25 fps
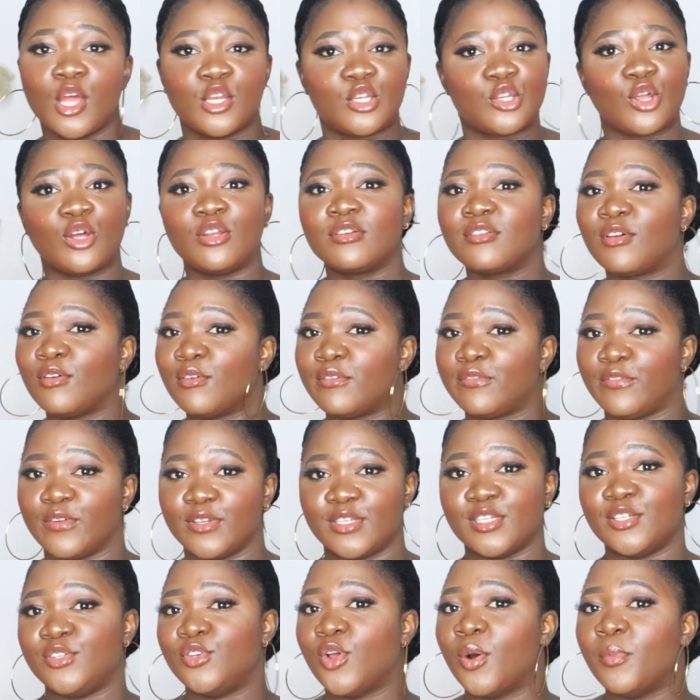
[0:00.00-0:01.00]
Don't go for
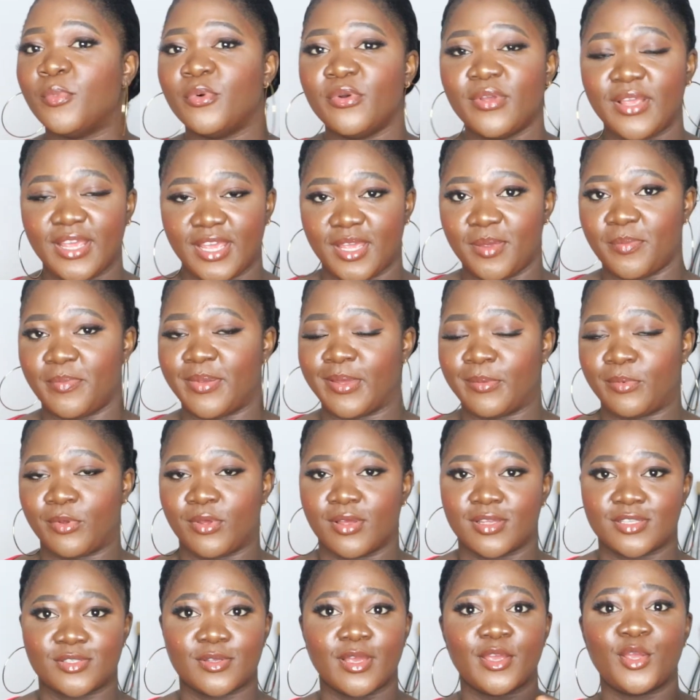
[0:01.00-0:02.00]
the normal eBay,
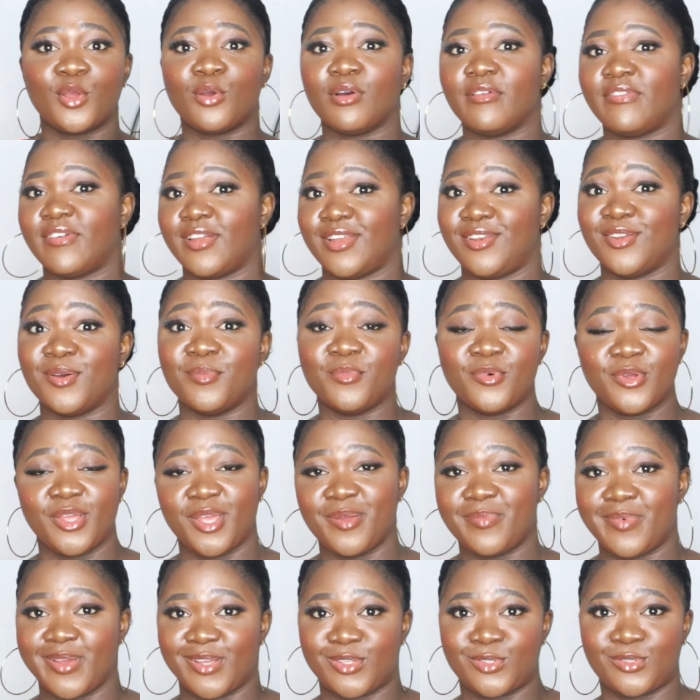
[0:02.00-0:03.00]
because when you go for the normal
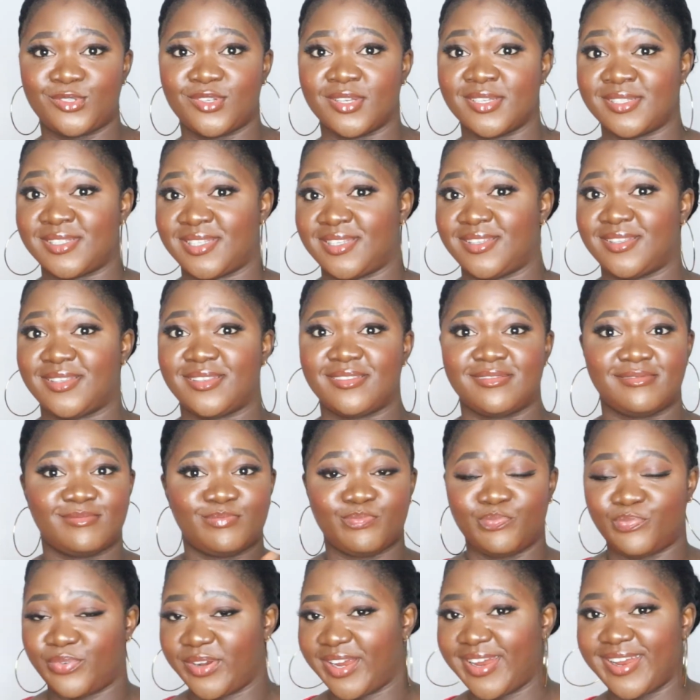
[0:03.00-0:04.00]
eBay, to just
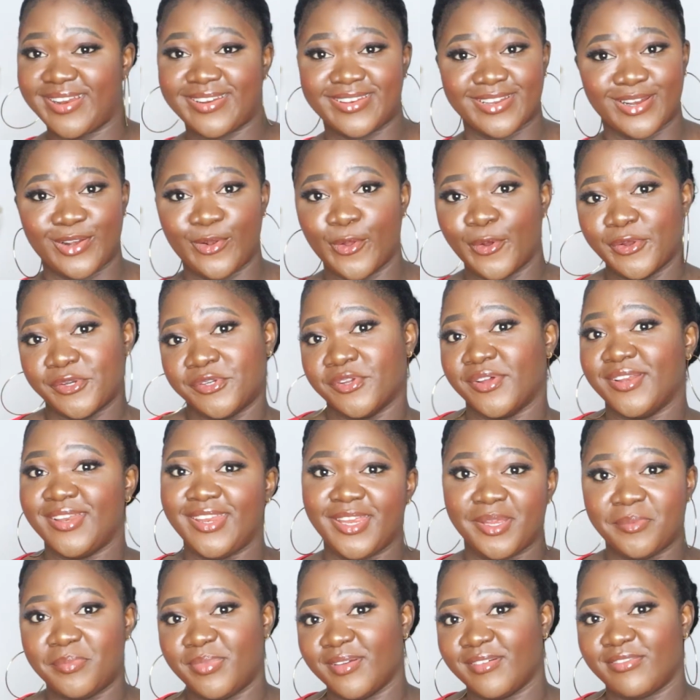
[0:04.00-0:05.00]
bring the London
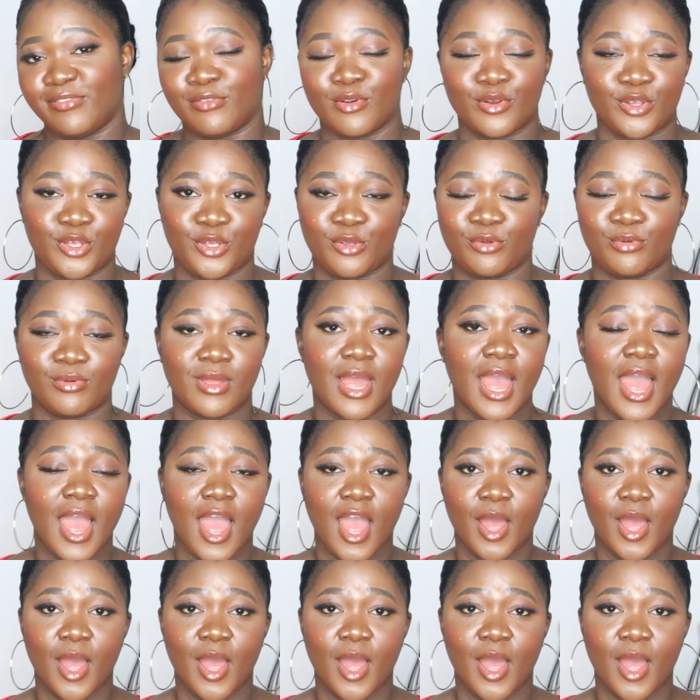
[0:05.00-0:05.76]
eBay for you.